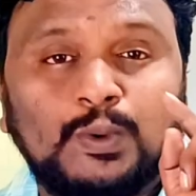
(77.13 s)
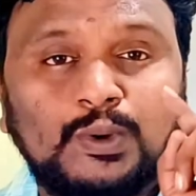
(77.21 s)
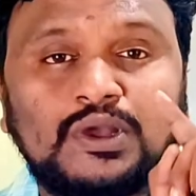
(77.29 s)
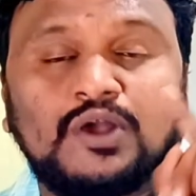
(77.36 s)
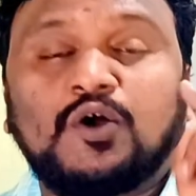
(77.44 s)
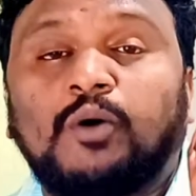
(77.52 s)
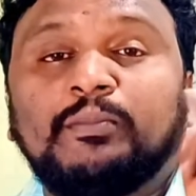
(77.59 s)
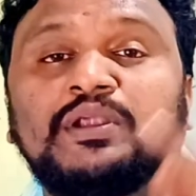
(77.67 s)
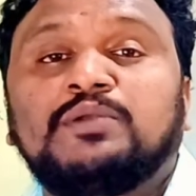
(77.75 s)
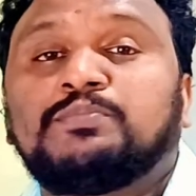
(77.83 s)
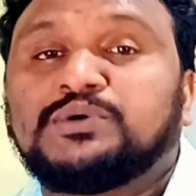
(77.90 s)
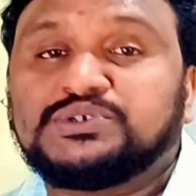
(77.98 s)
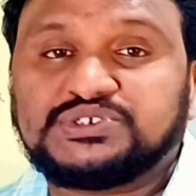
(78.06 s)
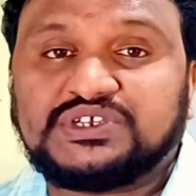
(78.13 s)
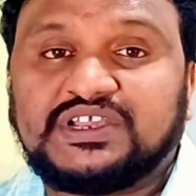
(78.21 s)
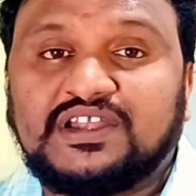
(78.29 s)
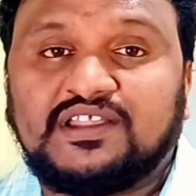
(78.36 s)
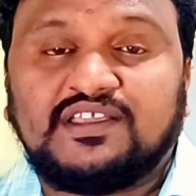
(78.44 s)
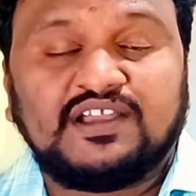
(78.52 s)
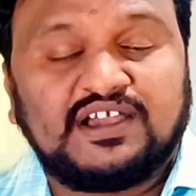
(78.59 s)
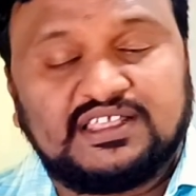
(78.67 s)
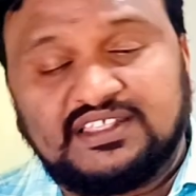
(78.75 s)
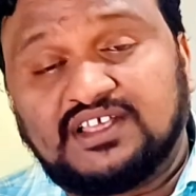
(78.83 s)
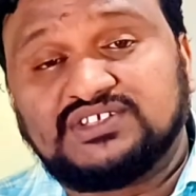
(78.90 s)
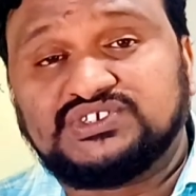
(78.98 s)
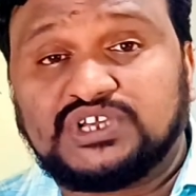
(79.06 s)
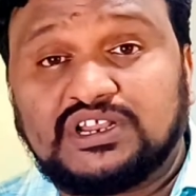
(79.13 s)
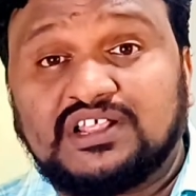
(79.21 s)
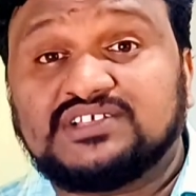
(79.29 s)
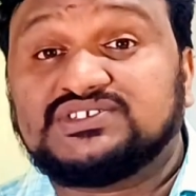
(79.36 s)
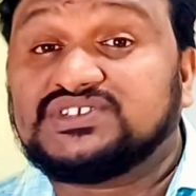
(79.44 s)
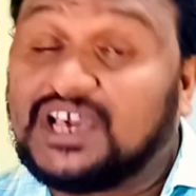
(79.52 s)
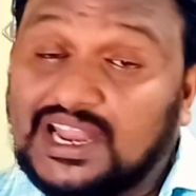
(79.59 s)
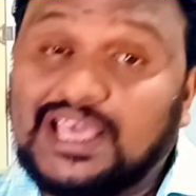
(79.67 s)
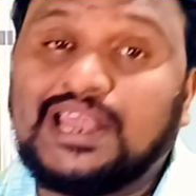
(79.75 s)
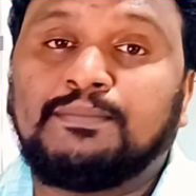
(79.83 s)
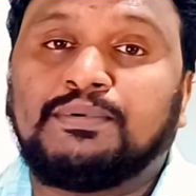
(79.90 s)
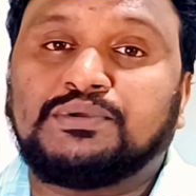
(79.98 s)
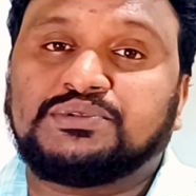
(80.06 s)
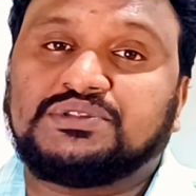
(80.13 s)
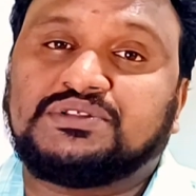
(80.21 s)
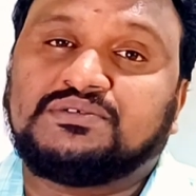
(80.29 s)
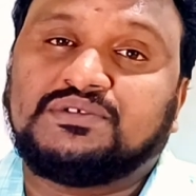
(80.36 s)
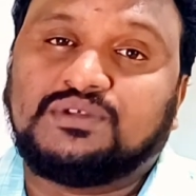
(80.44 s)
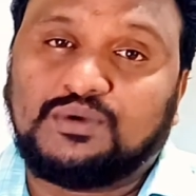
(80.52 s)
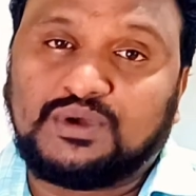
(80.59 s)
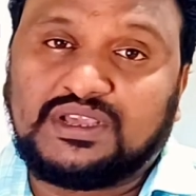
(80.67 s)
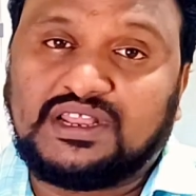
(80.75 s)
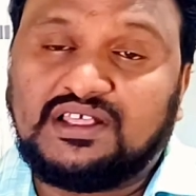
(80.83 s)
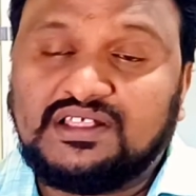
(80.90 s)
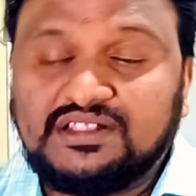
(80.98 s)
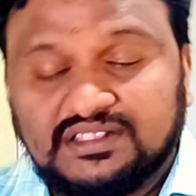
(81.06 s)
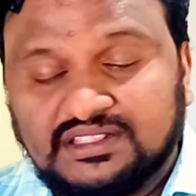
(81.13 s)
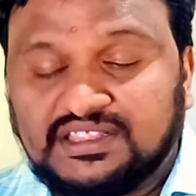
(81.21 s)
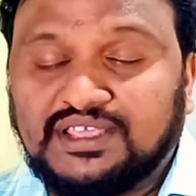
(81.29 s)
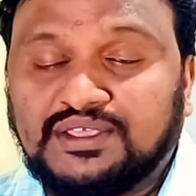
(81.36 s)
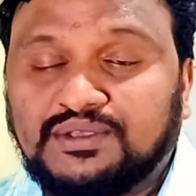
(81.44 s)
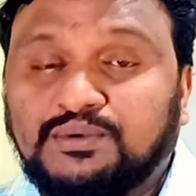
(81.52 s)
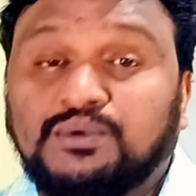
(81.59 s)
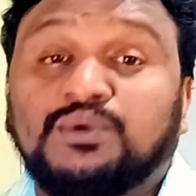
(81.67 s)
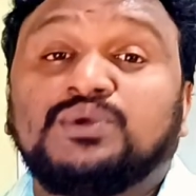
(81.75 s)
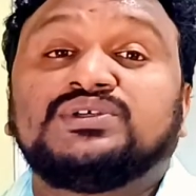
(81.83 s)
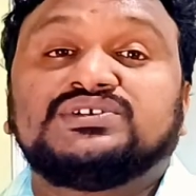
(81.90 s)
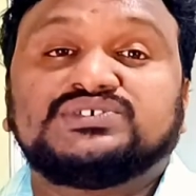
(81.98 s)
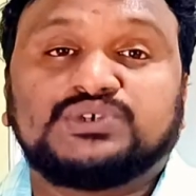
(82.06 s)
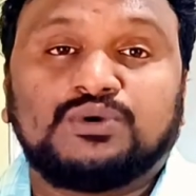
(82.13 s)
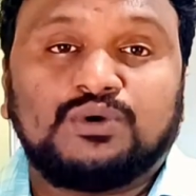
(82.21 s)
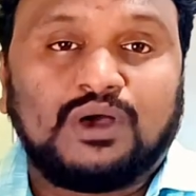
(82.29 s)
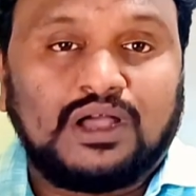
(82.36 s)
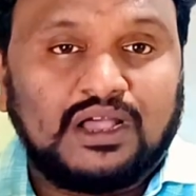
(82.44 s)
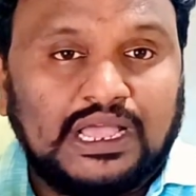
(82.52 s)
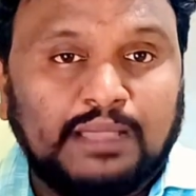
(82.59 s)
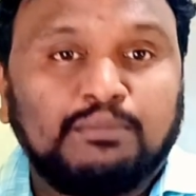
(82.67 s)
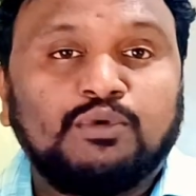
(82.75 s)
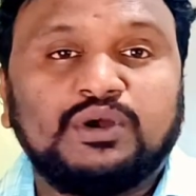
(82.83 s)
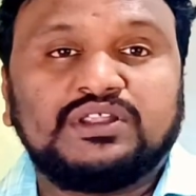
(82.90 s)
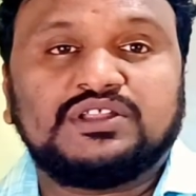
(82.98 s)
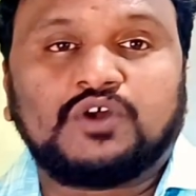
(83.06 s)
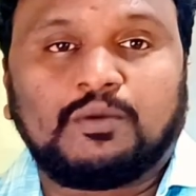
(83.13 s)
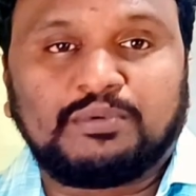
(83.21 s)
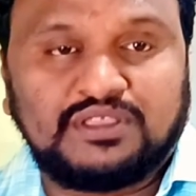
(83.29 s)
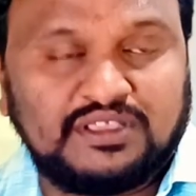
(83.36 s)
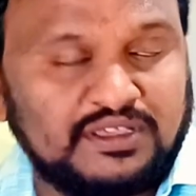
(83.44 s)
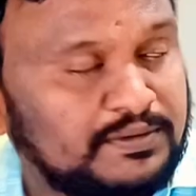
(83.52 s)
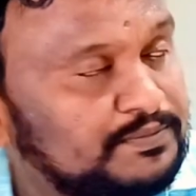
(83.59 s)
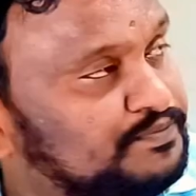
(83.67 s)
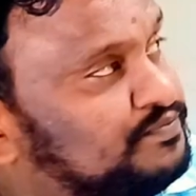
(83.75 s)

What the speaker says: oka comment post cheyandi. Adi naa channel ki chaala help avutundi. Okay na? Thank you. So, I am going to the topic here.